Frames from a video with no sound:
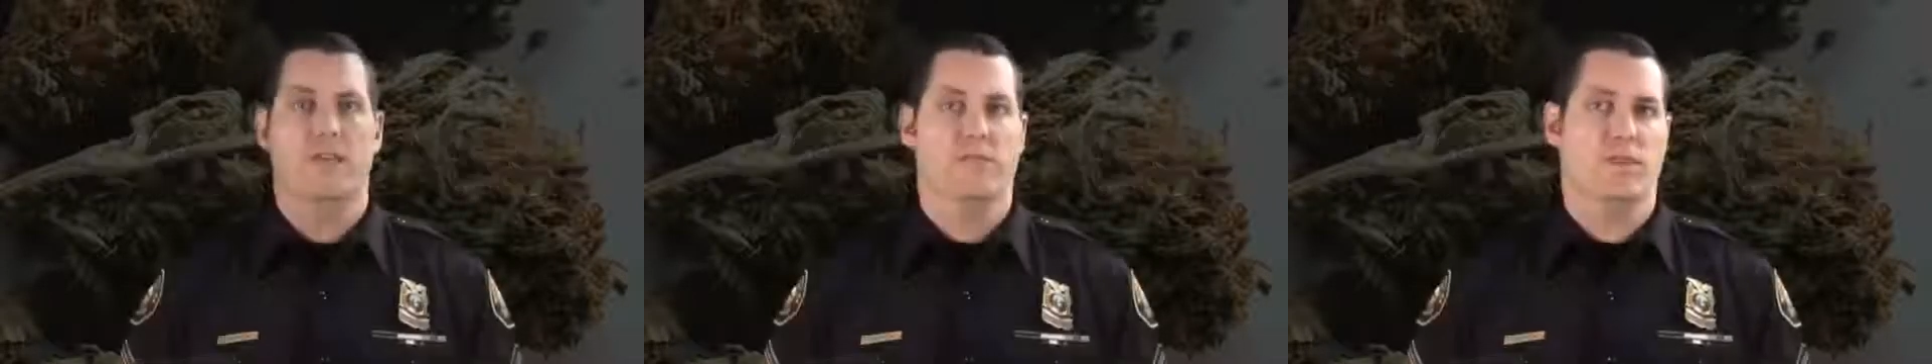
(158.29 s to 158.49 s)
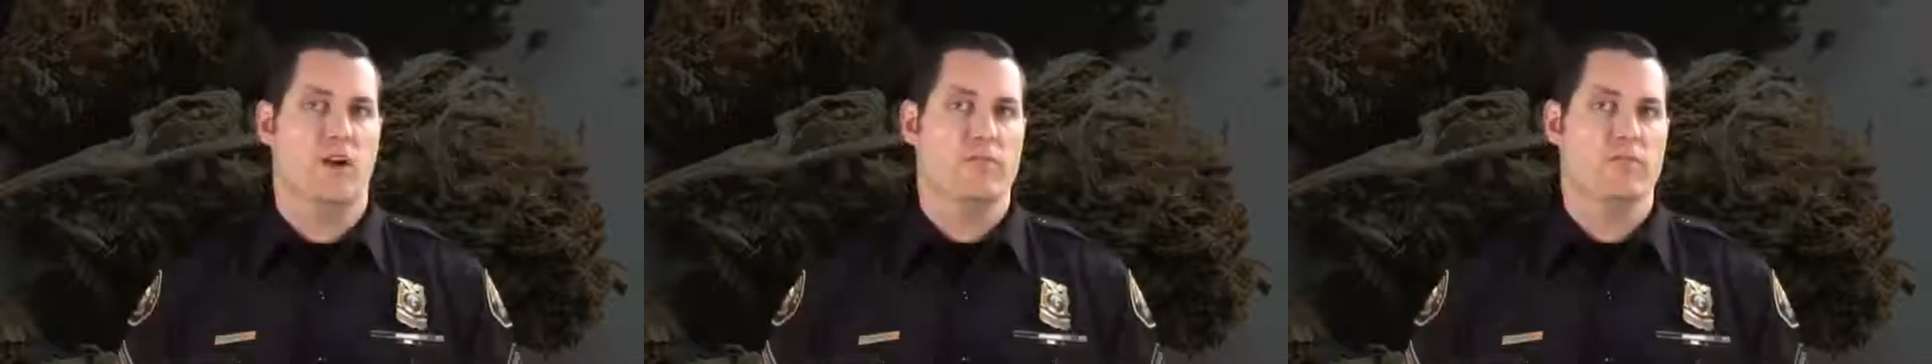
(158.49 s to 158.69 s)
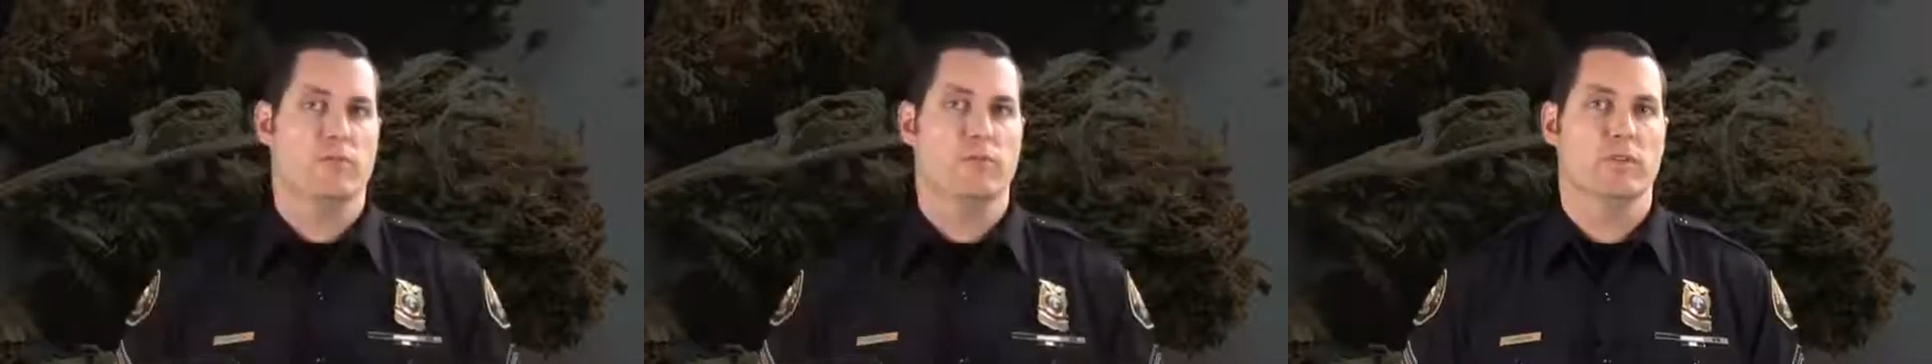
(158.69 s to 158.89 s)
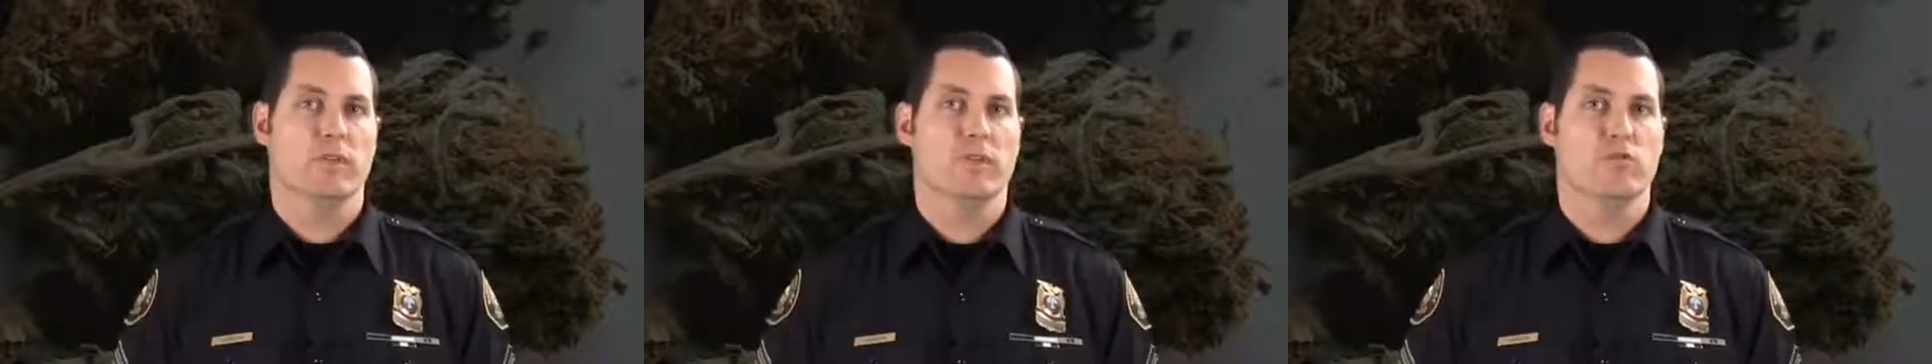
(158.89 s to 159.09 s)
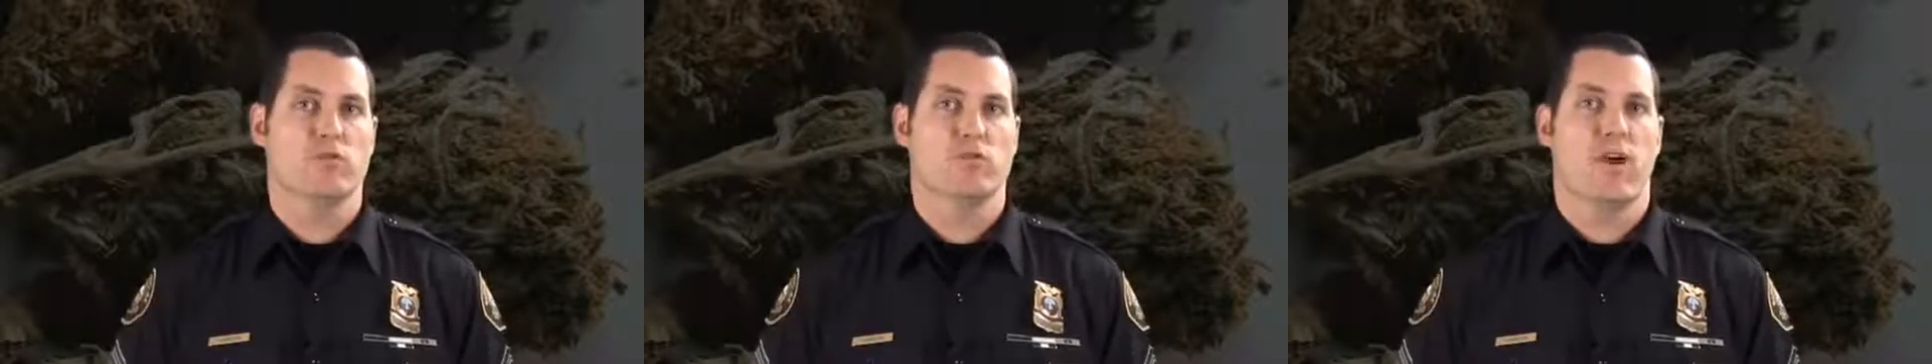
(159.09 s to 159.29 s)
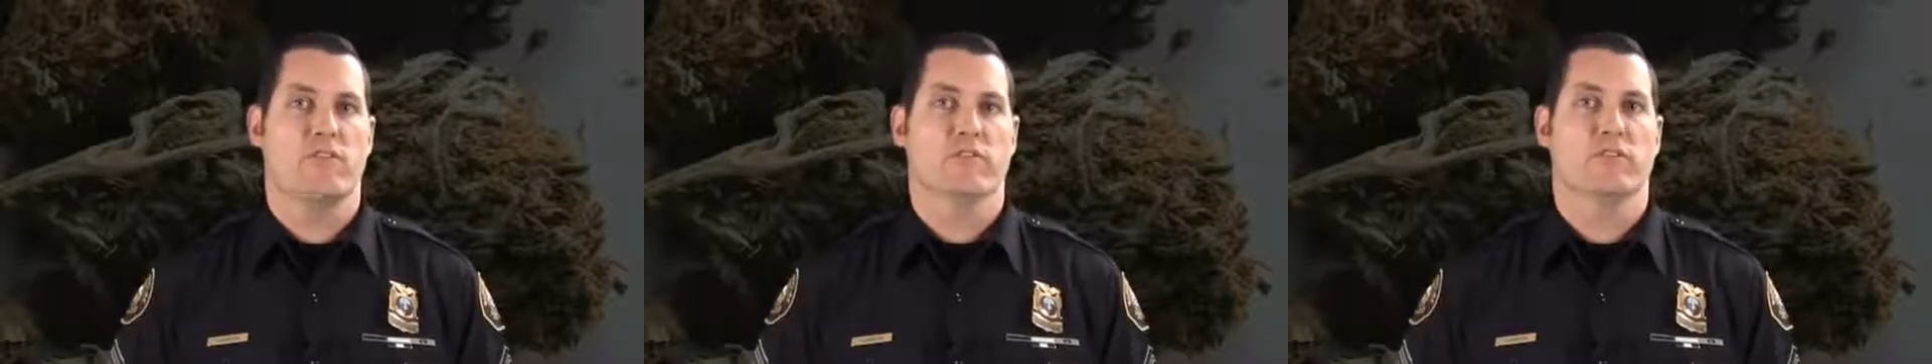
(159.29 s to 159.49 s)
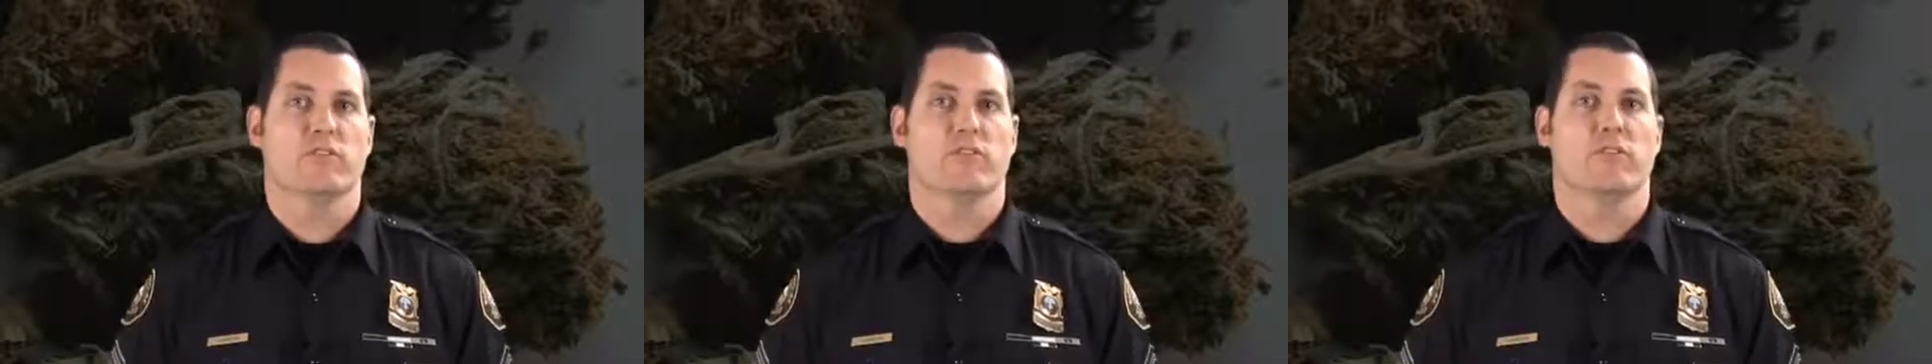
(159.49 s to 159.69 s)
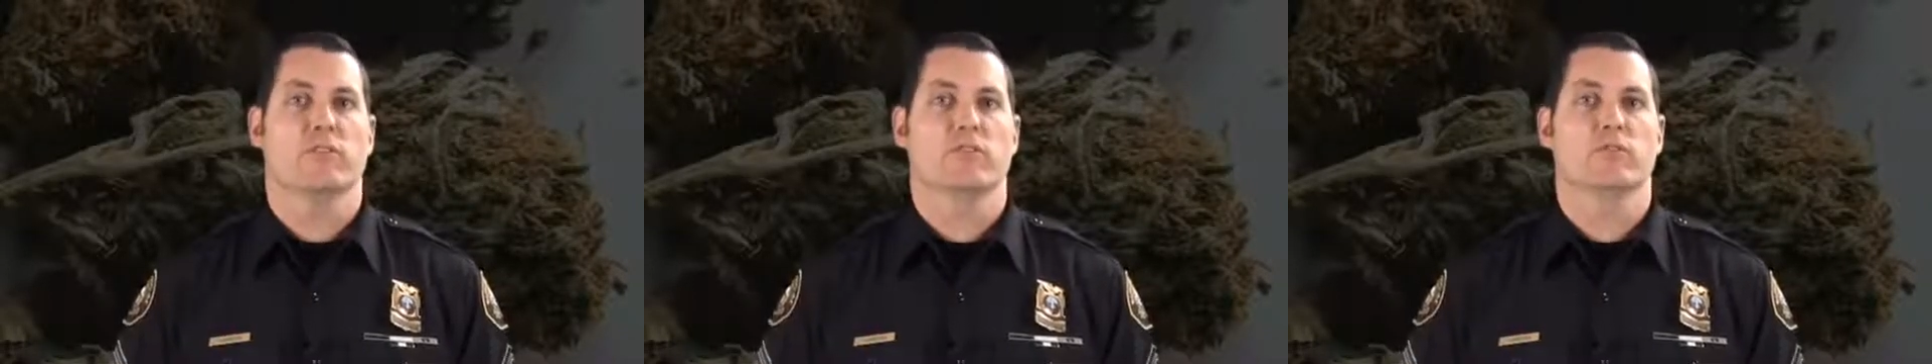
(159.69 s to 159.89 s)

If an officer believes you're driving under the